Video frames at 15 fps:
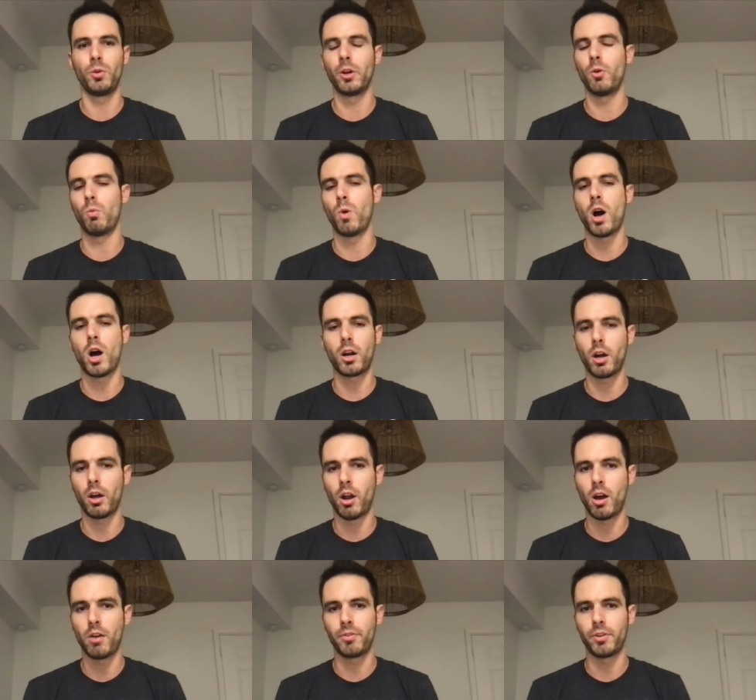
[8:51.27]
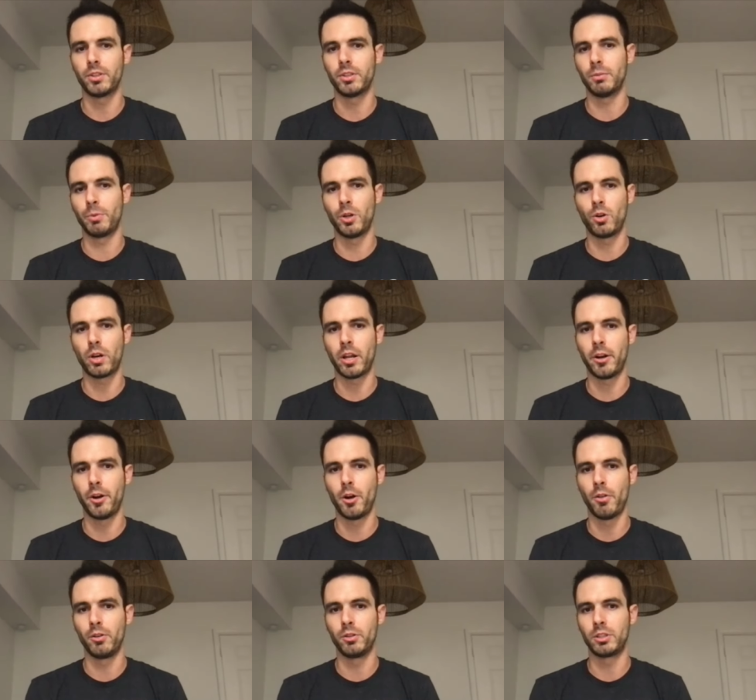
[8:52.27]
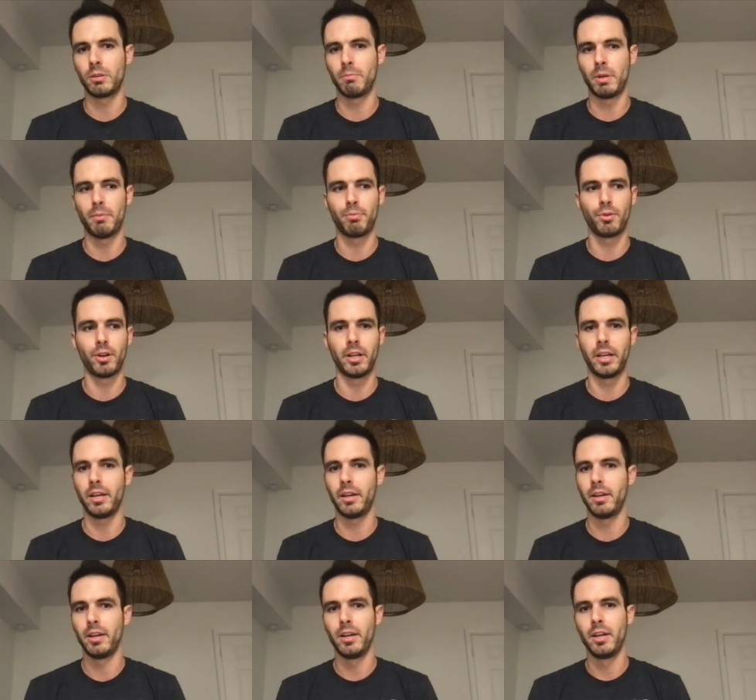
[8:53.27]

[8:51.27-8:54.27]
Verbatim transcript: you know walk on offers and we all kind of know those can be pretty